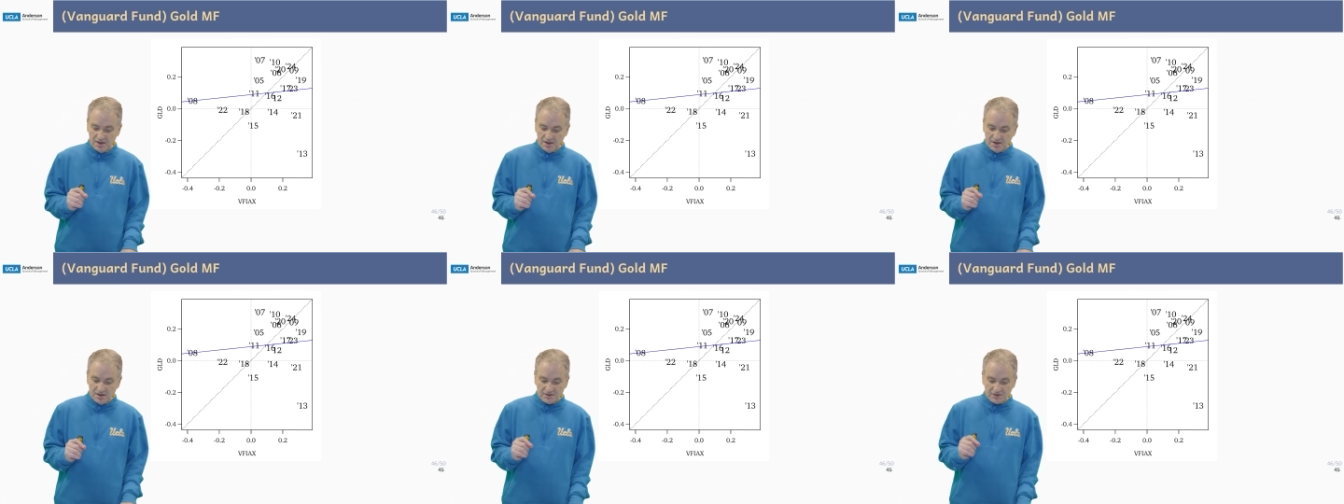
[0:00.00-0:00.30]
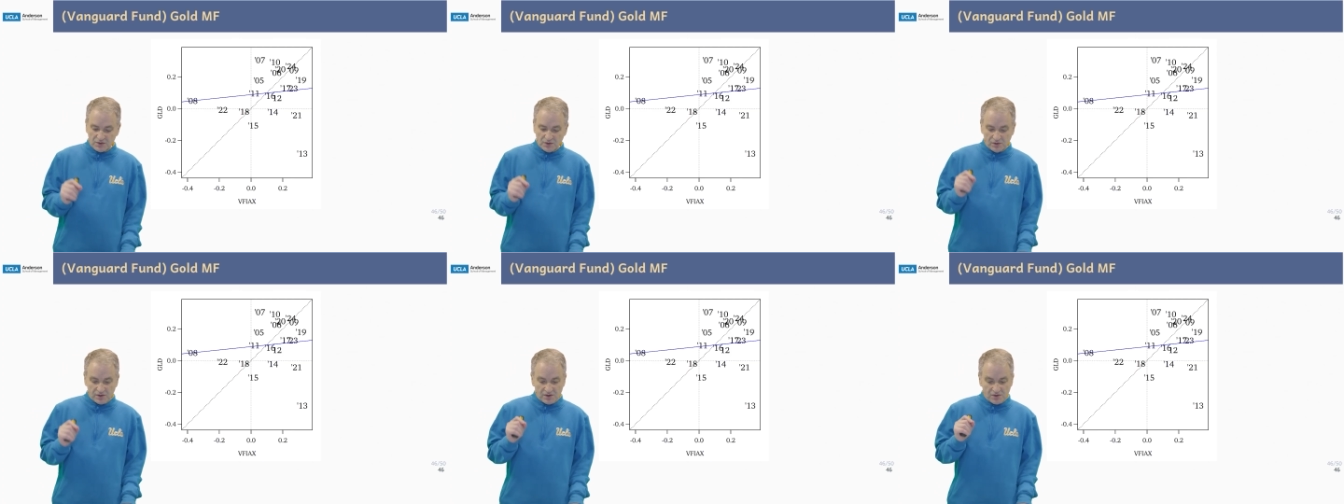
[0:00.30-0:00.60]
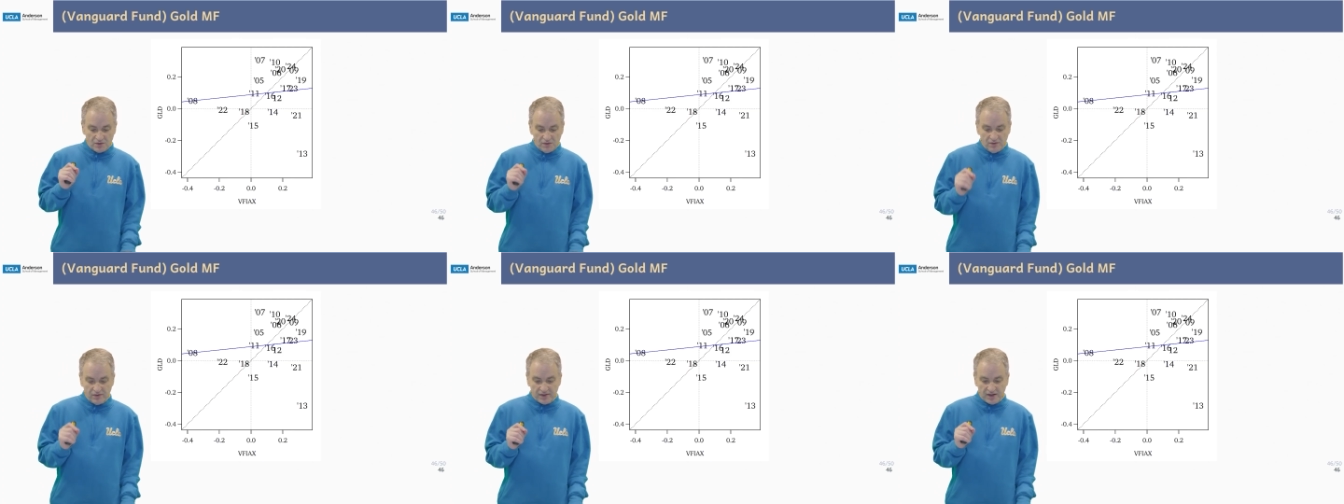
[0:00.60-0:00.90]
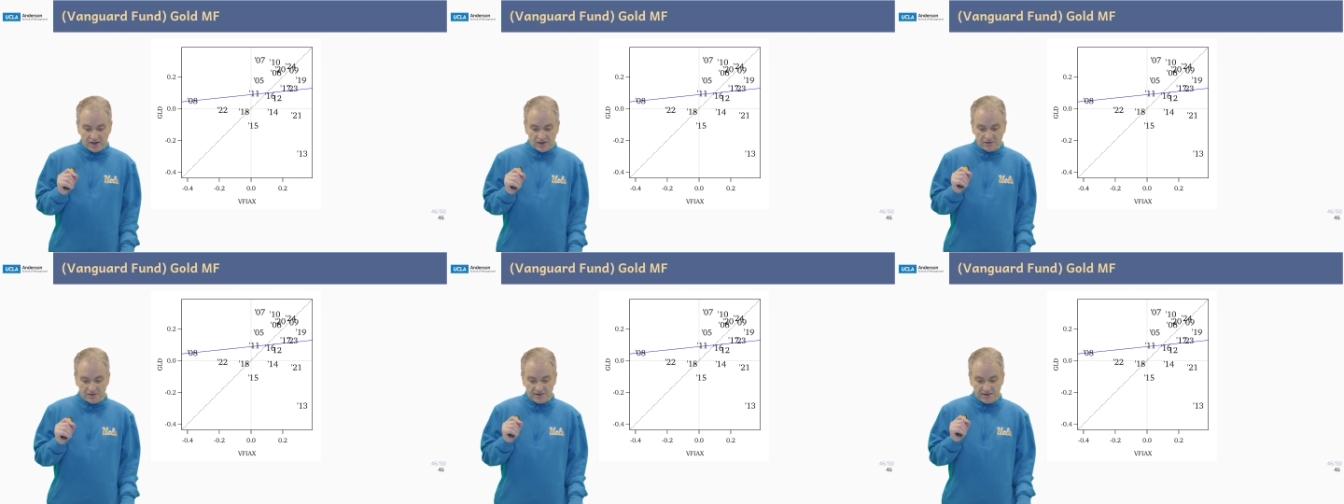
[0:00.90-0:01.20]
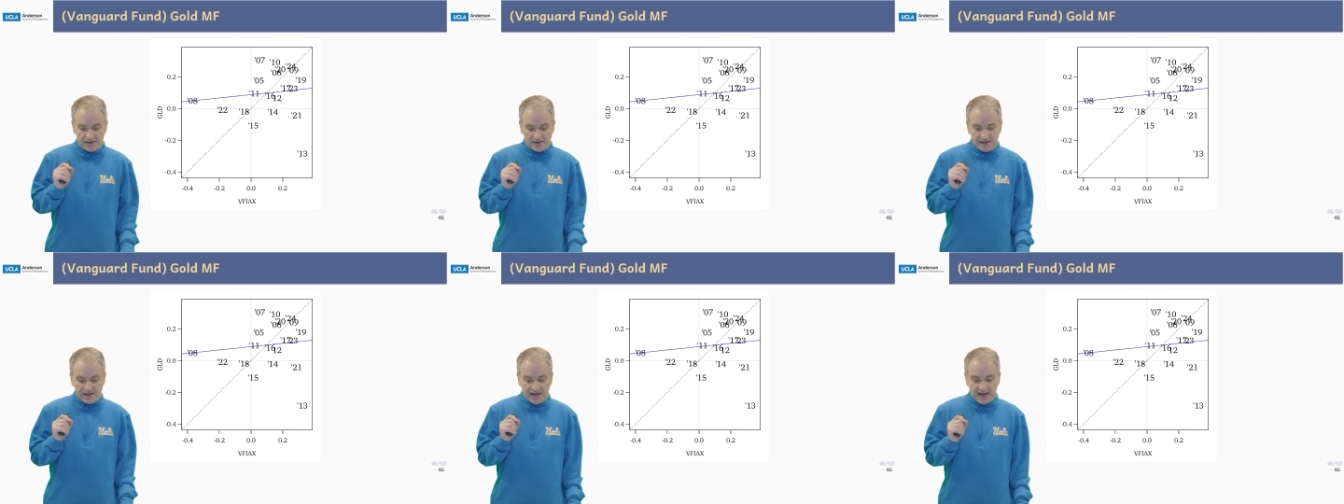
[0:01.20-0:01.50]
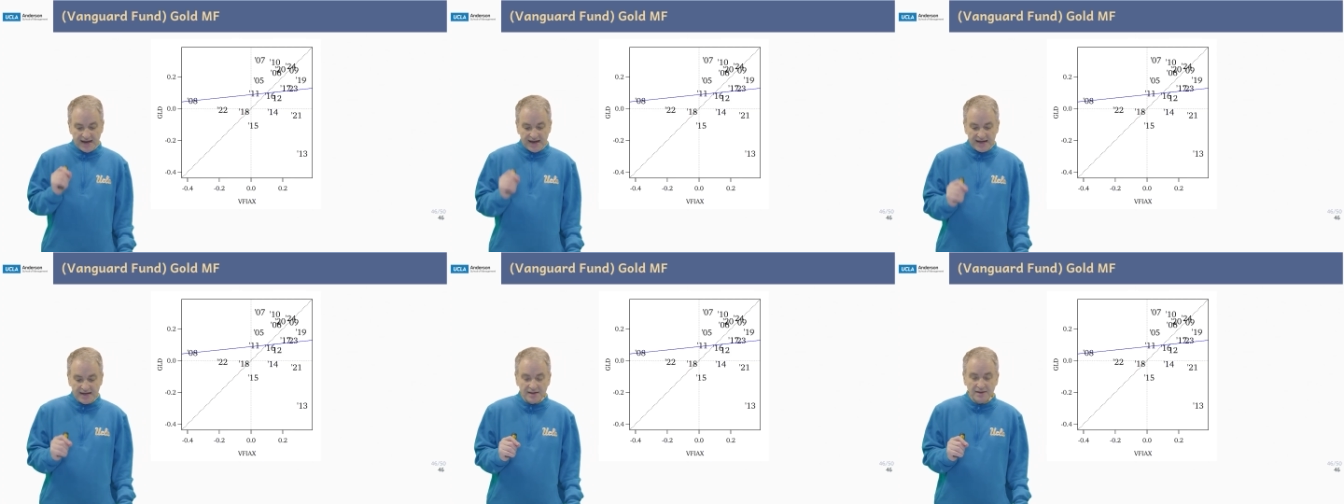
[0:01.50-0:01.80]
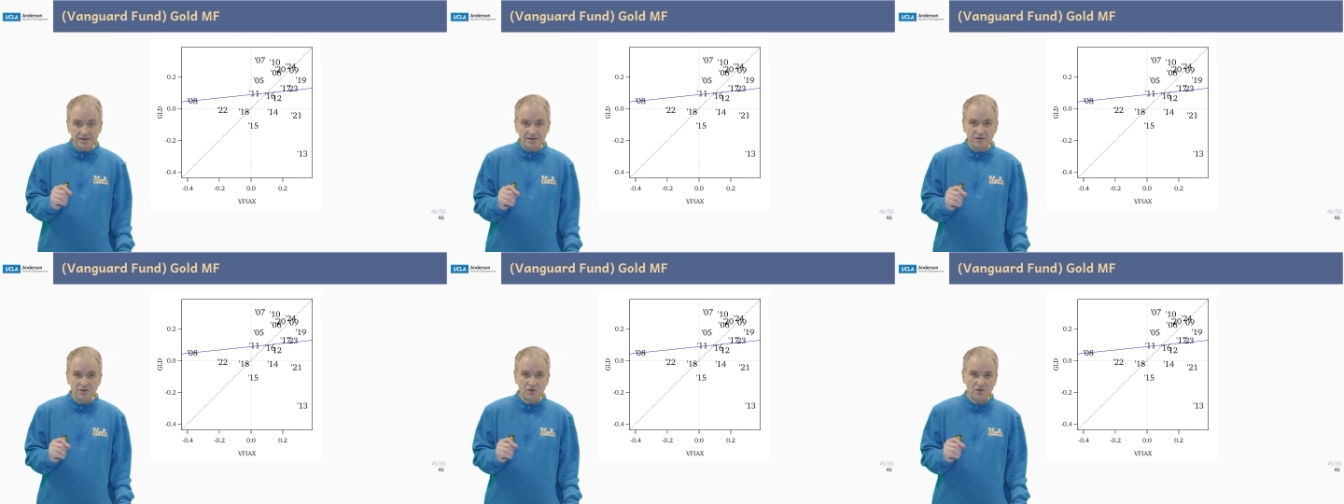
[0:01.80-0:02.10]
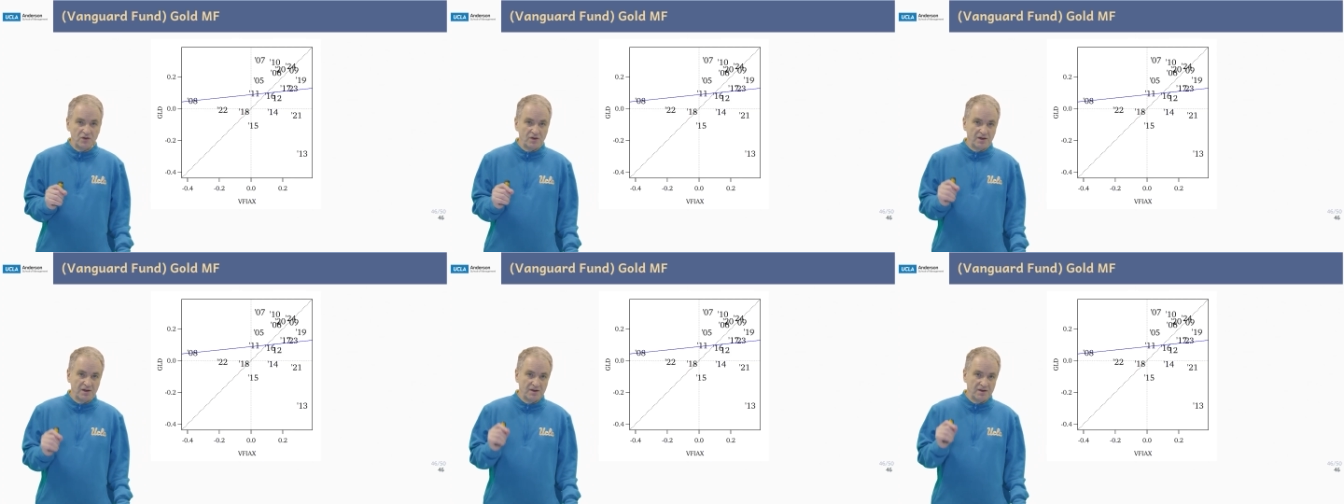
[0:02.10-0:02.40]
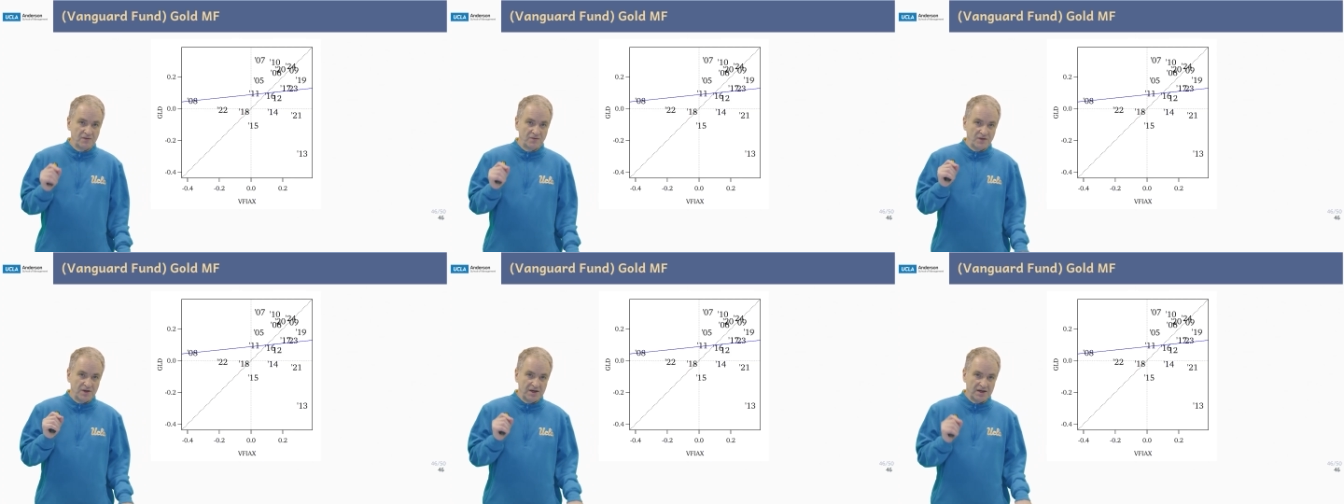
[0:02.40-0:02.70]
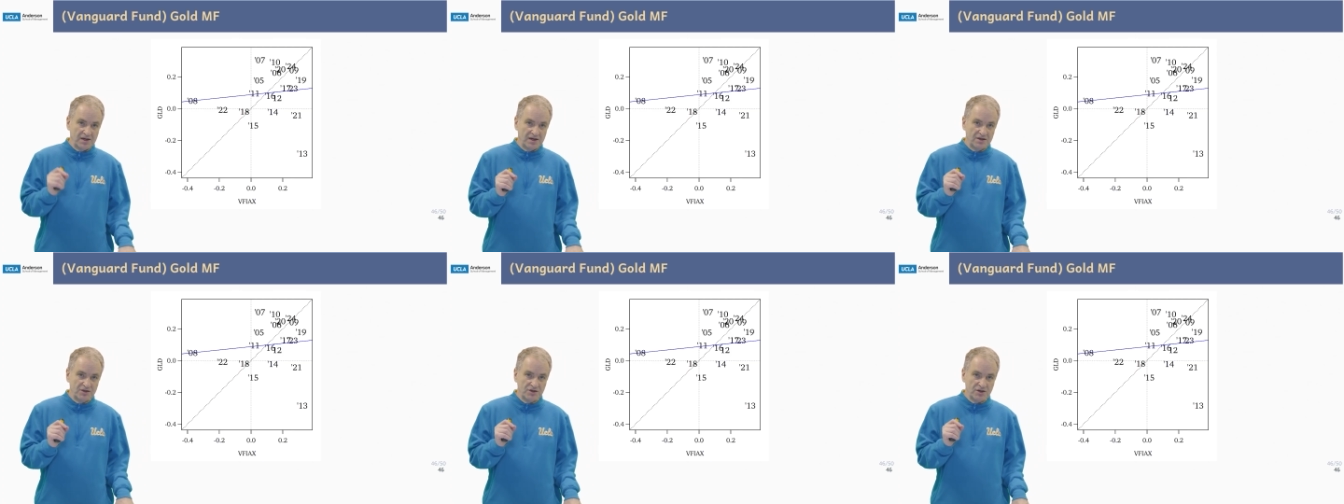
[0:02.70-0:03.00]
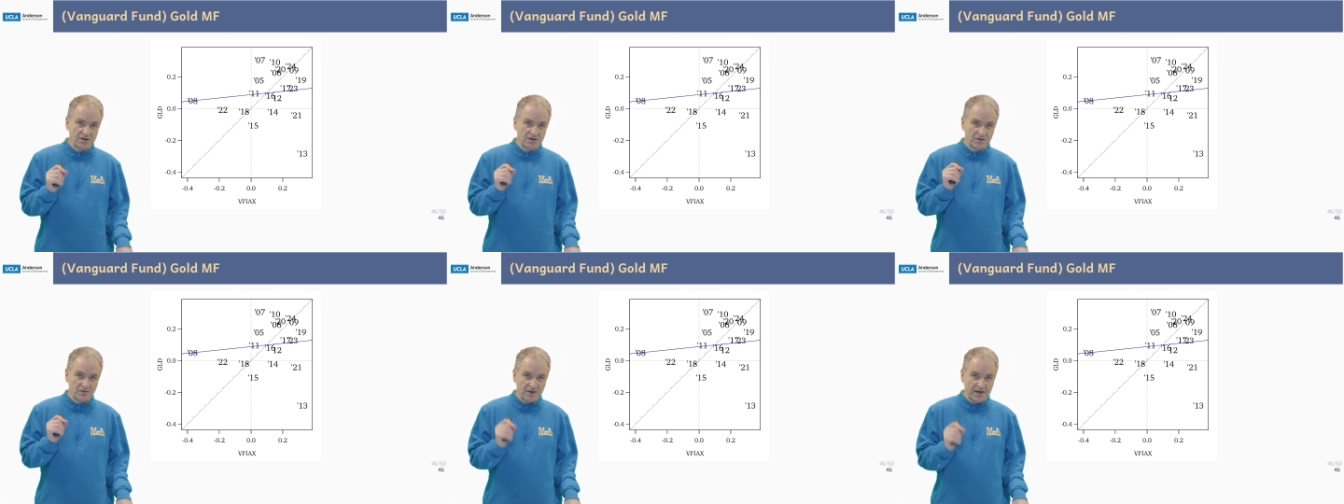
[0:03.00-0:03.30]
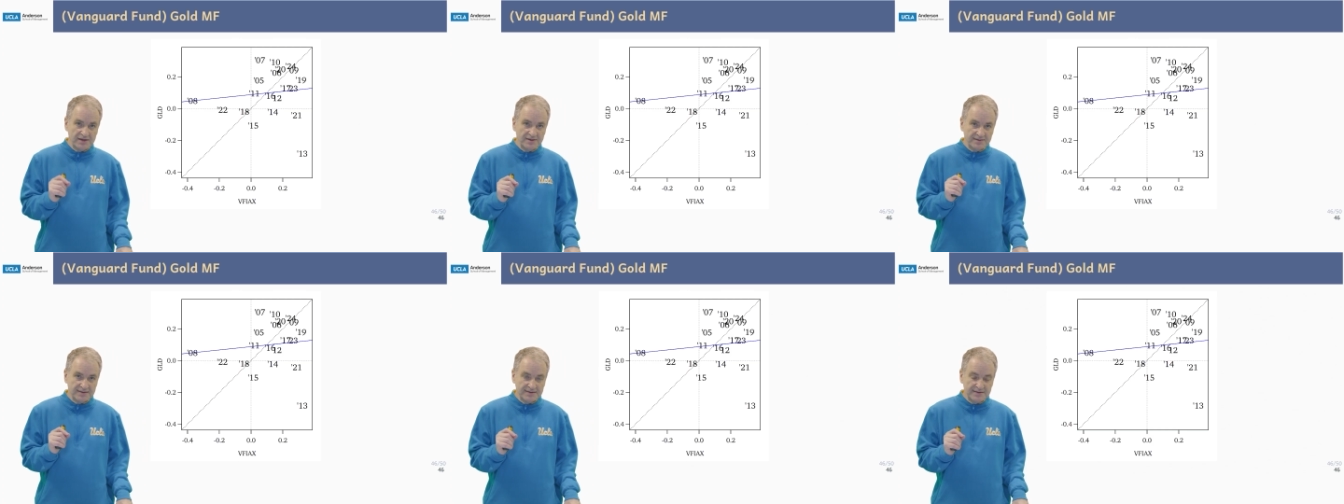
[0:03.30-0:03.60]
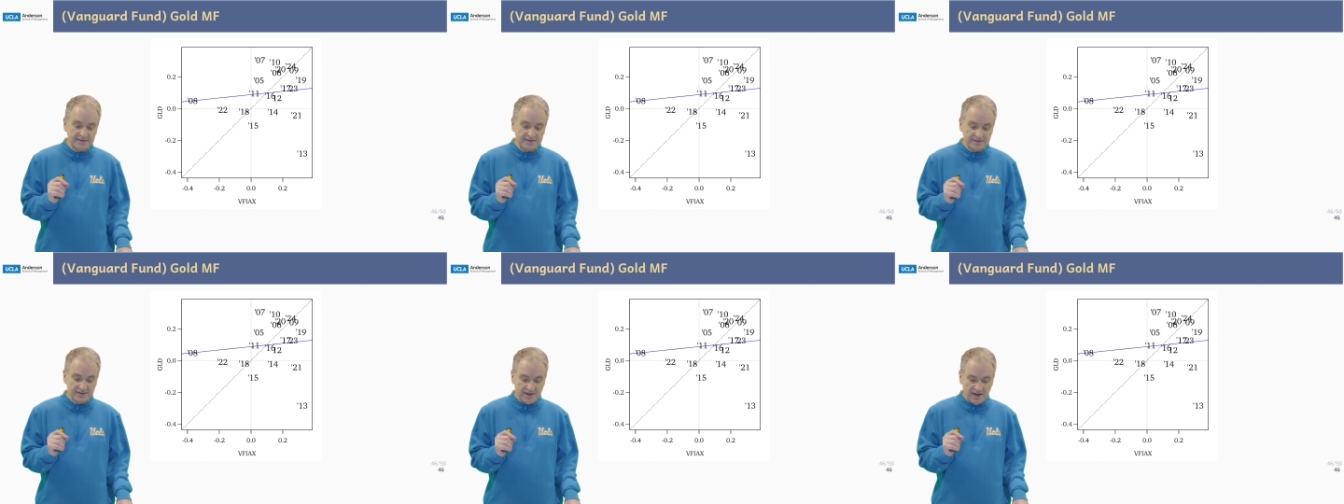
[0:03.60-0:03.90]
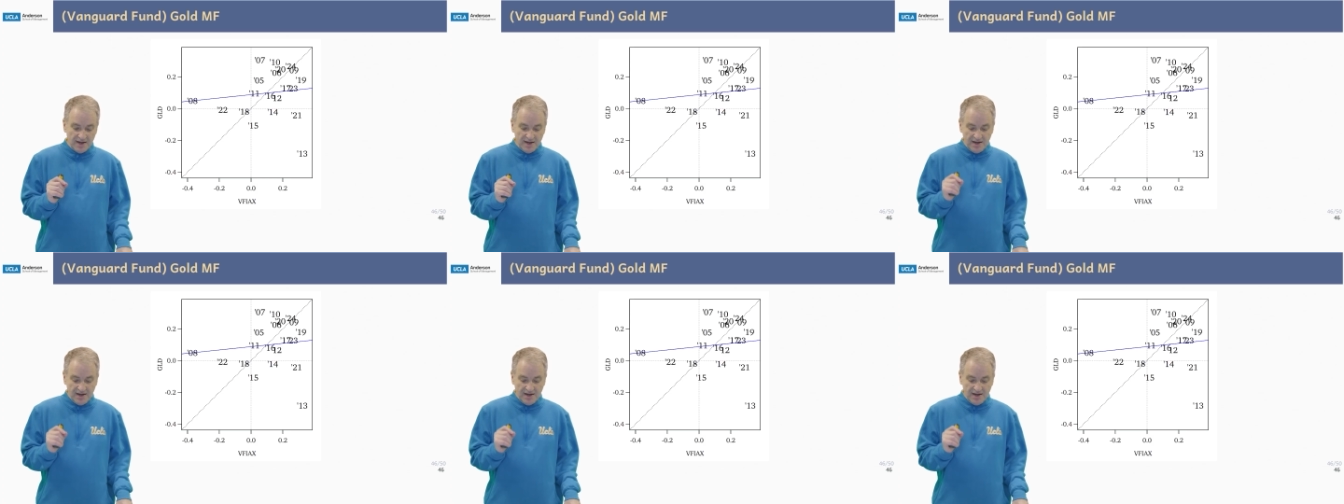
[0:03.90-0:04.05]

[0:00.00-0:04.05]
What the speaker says: So in 2008, during the financial crisis,